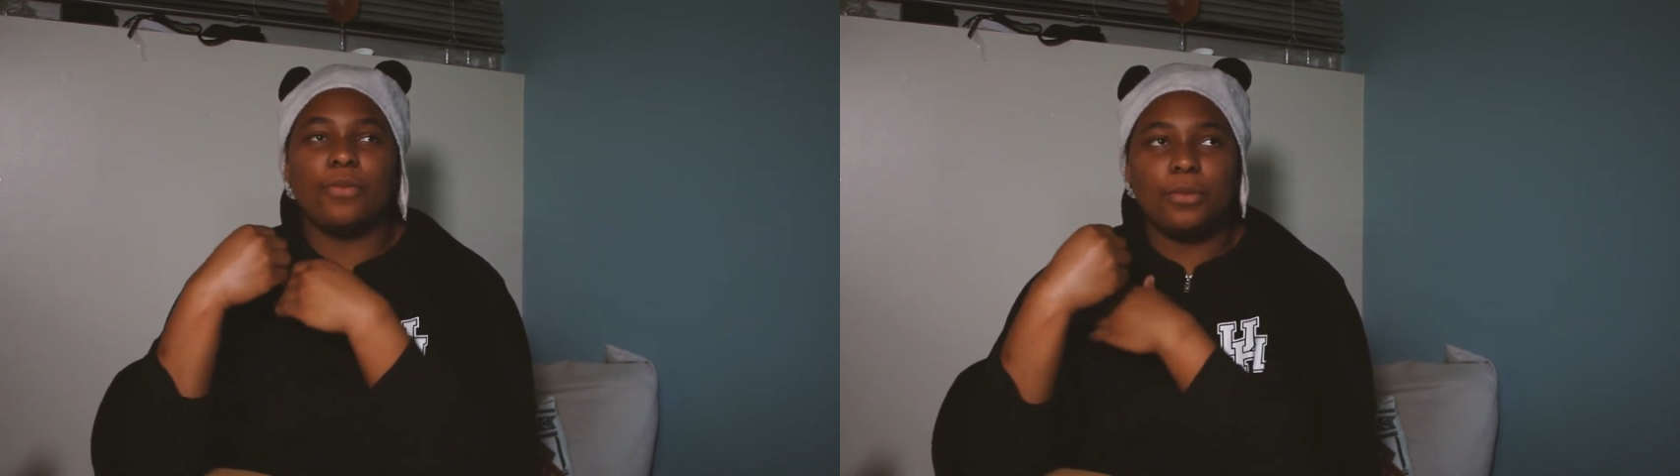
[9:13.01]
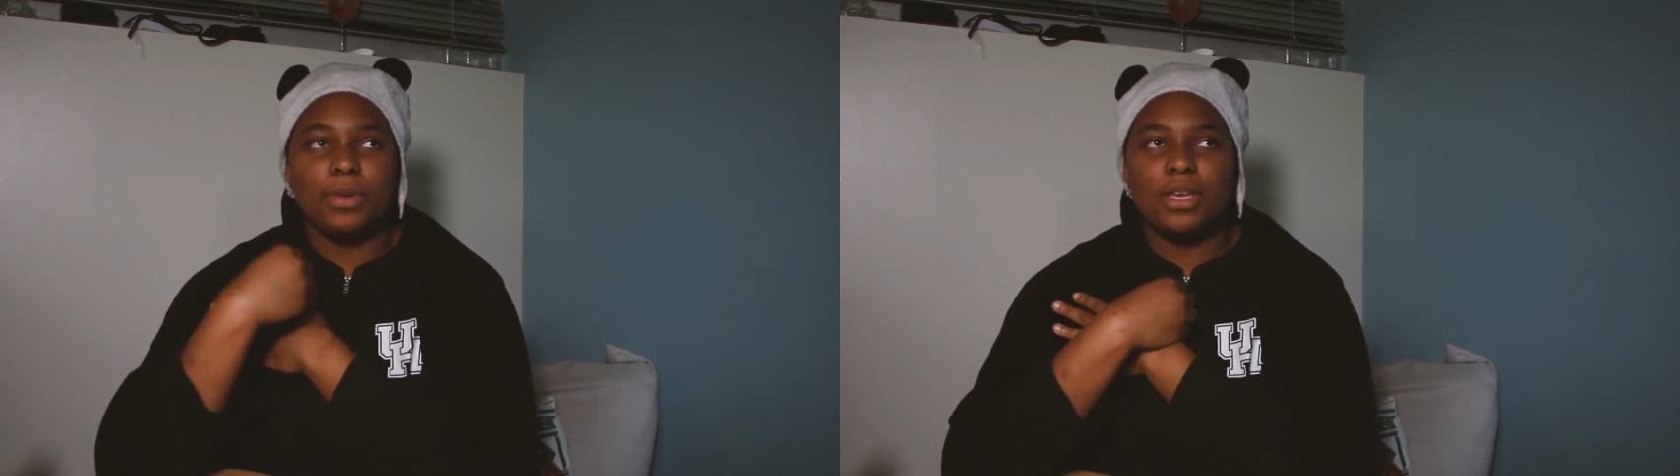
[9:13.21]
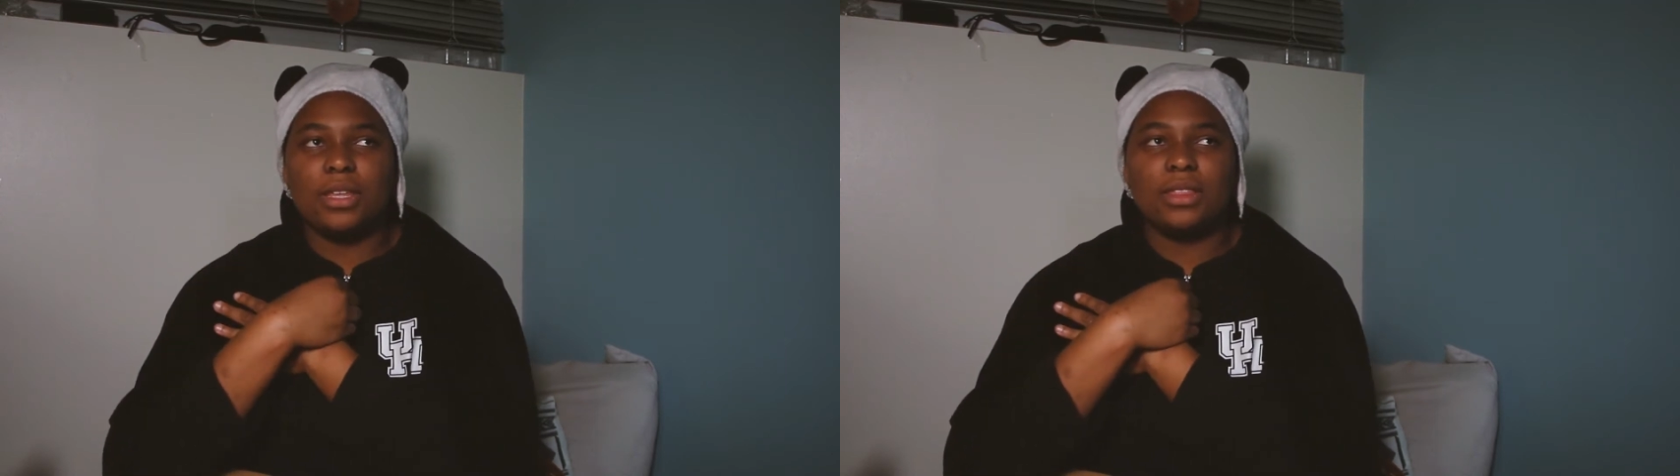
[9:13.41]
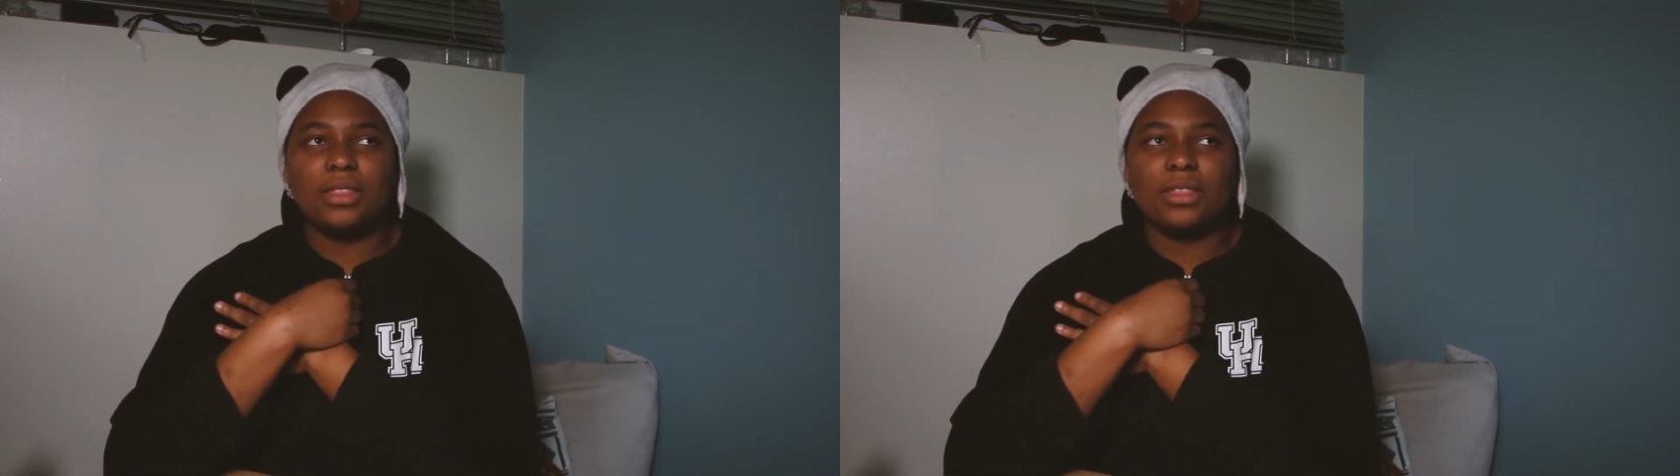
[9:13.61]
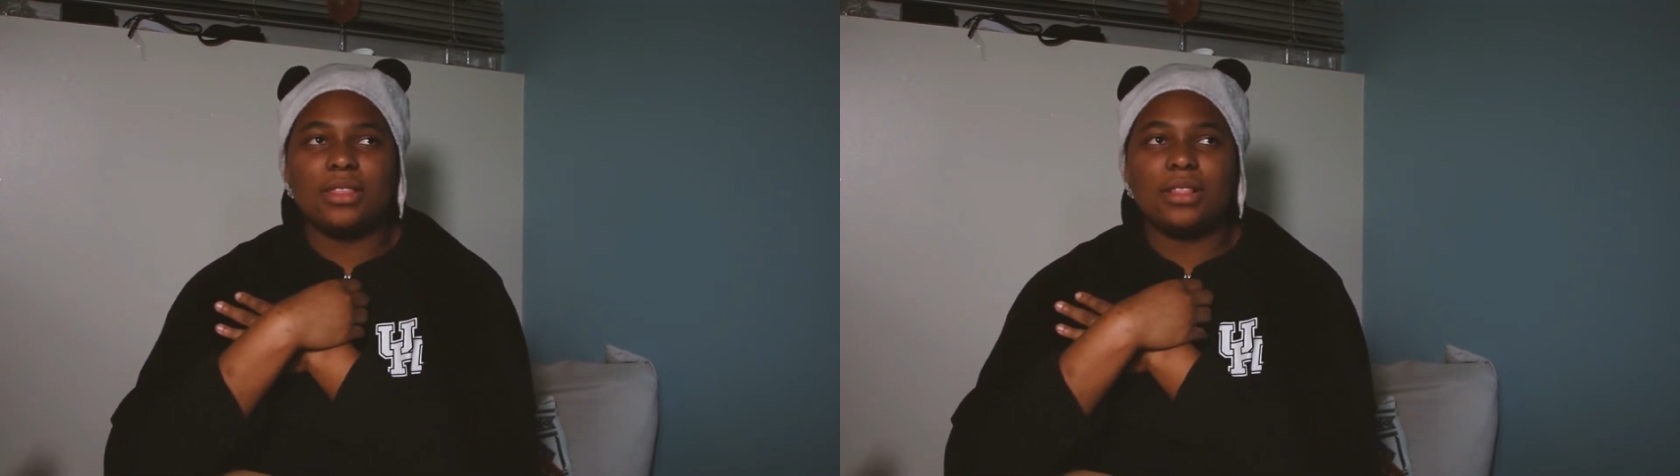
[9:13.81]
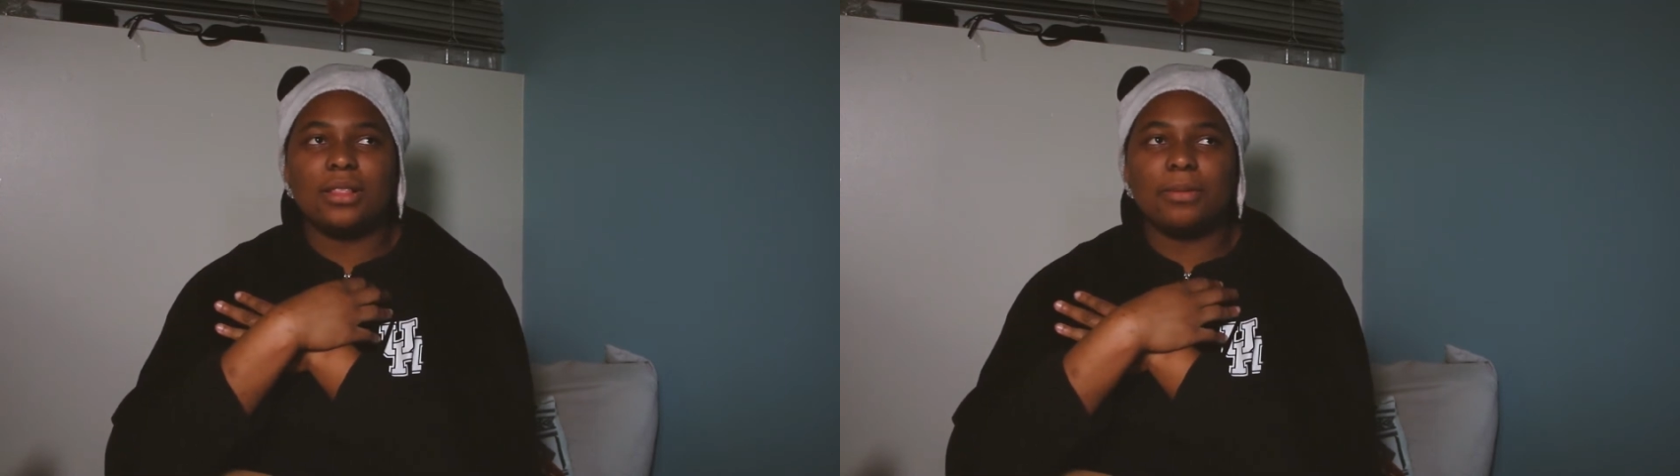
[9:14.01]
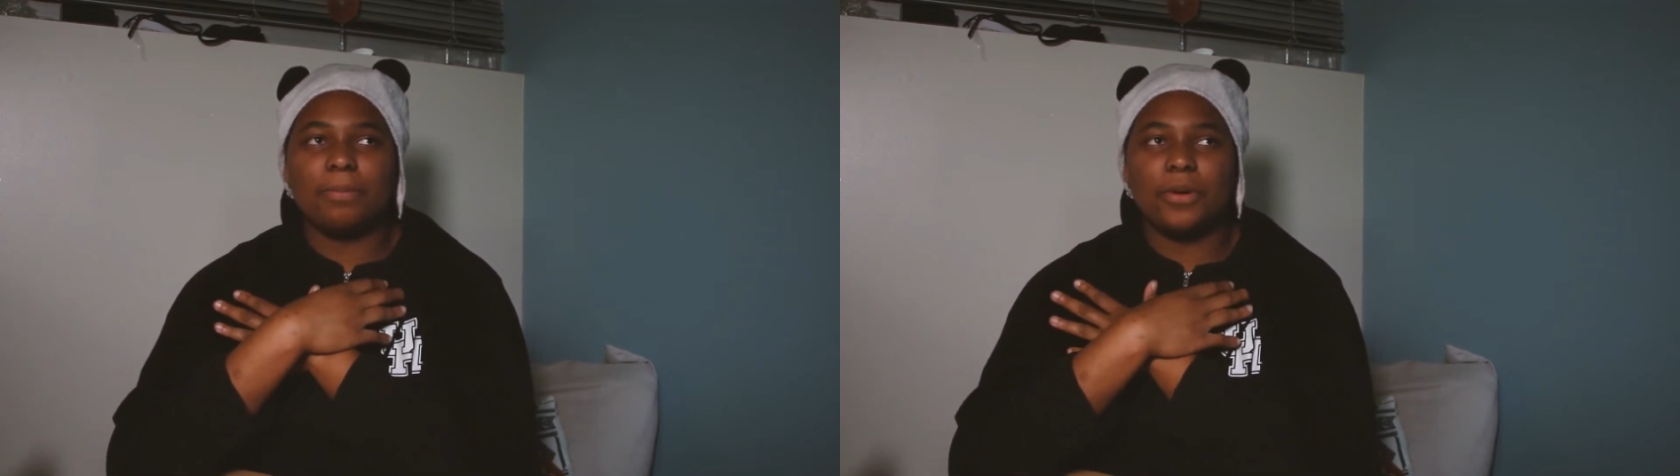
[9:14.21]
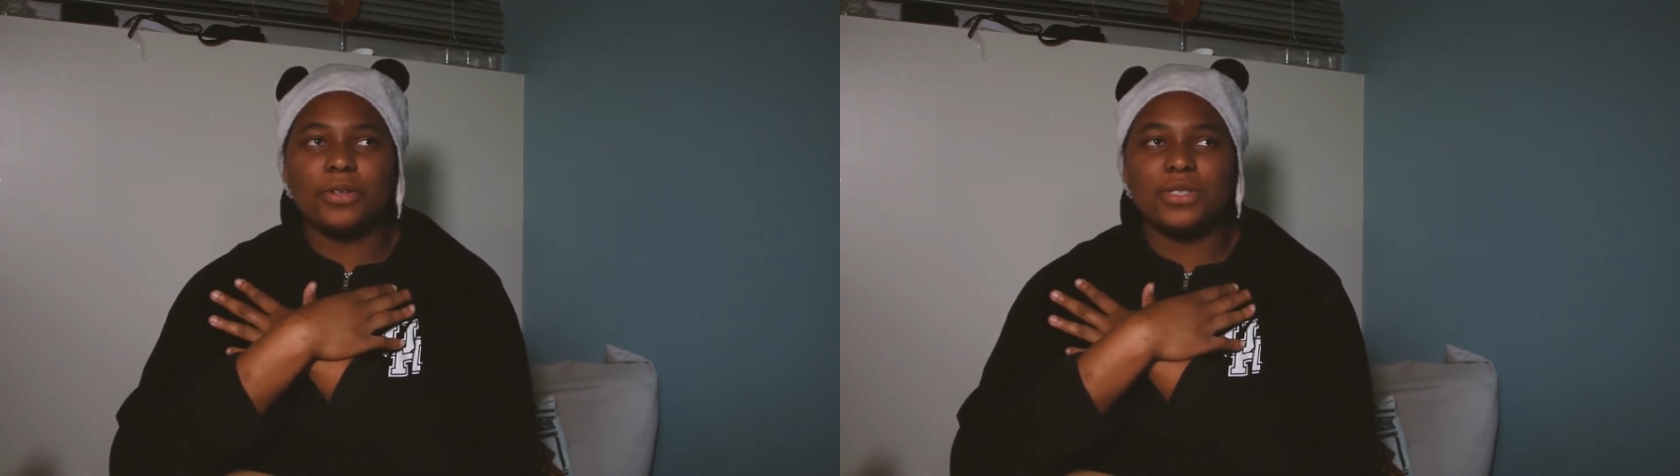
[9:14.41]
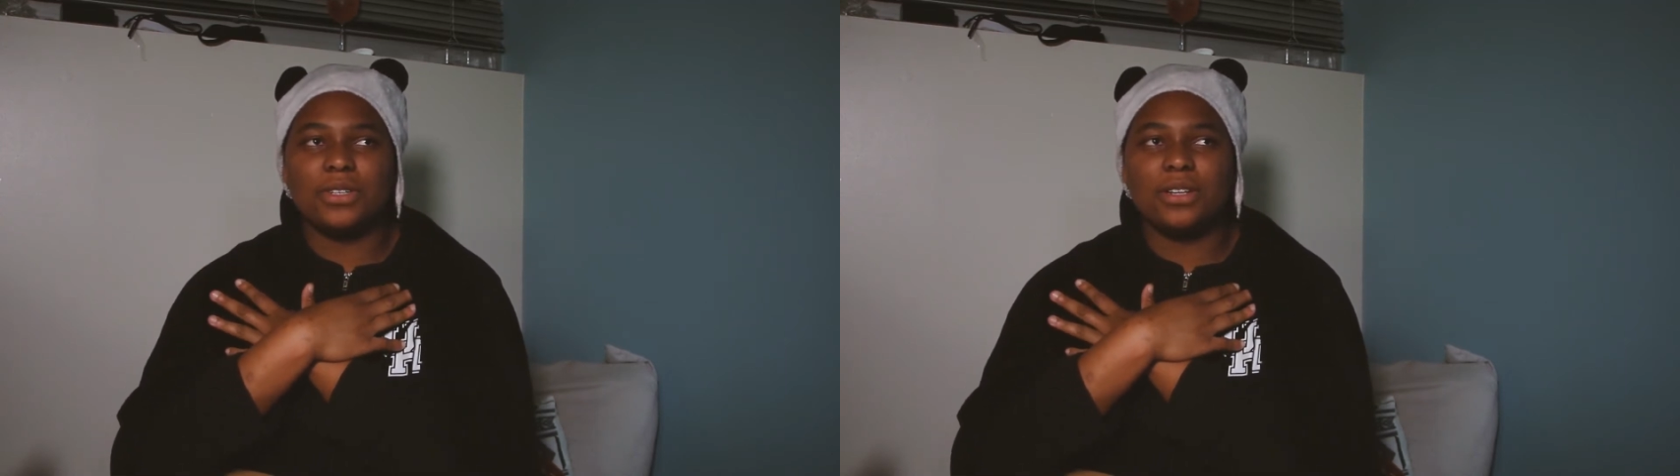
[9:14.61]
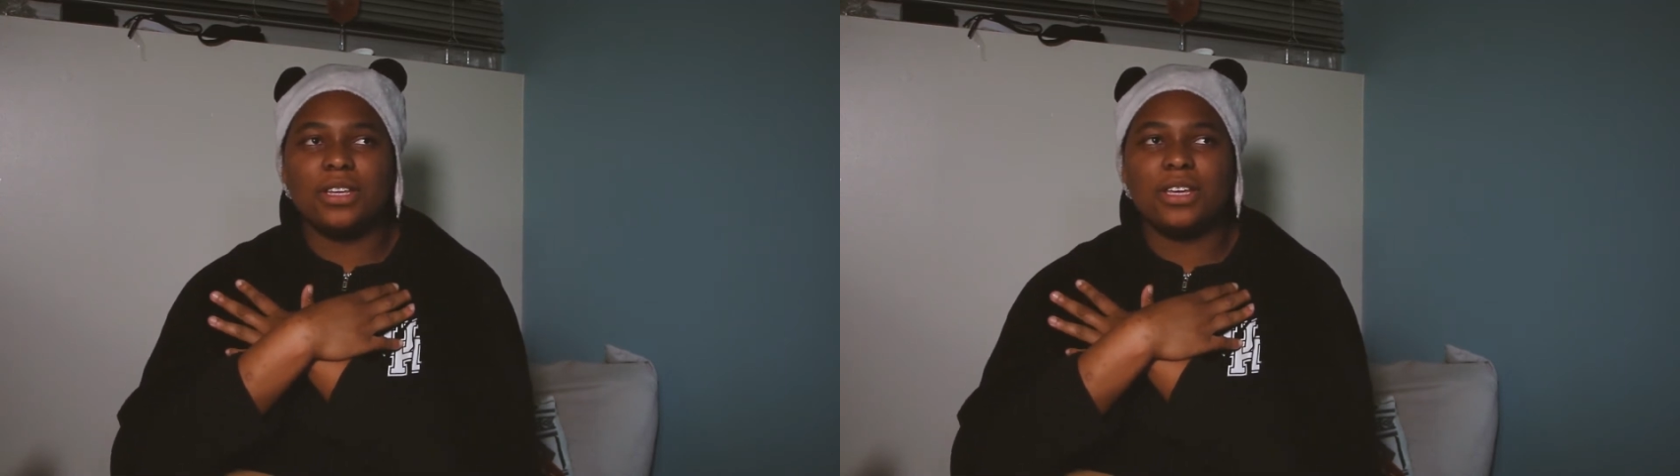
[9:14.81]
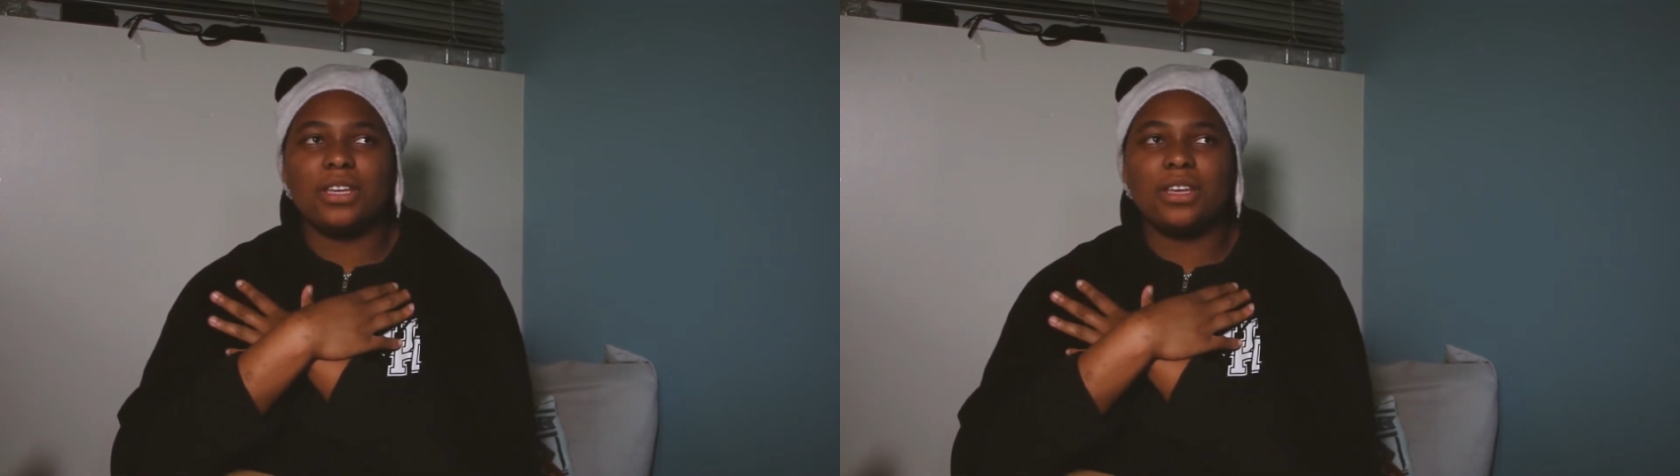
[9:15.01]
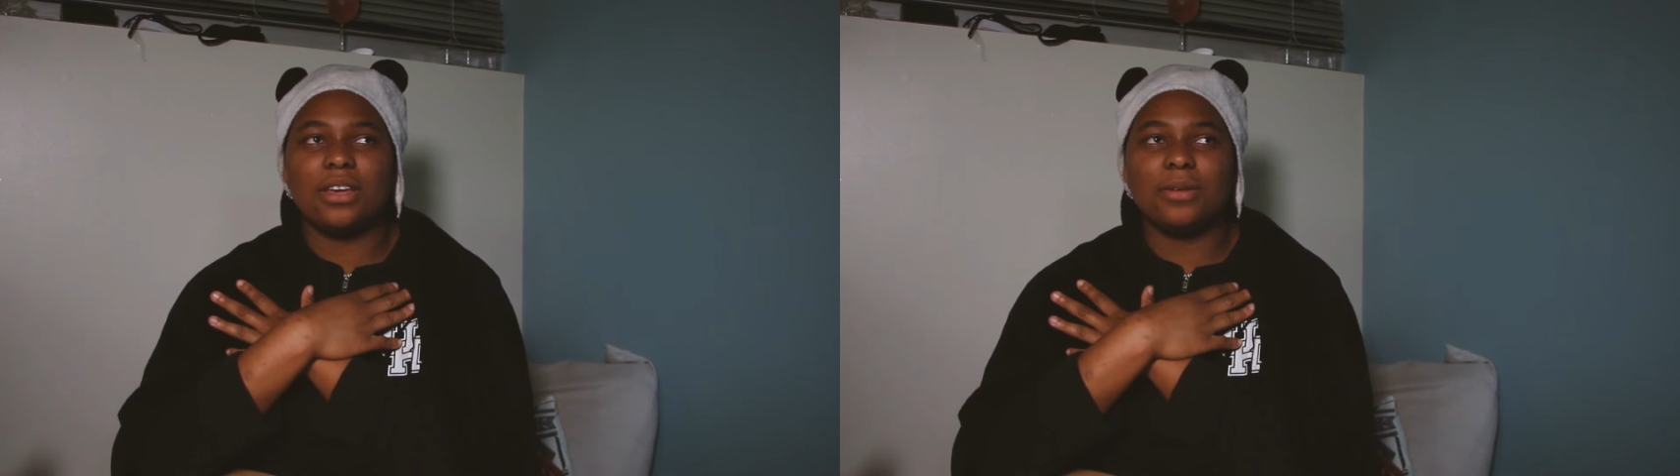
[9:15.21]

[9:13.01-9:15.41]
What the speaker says: For me, personally,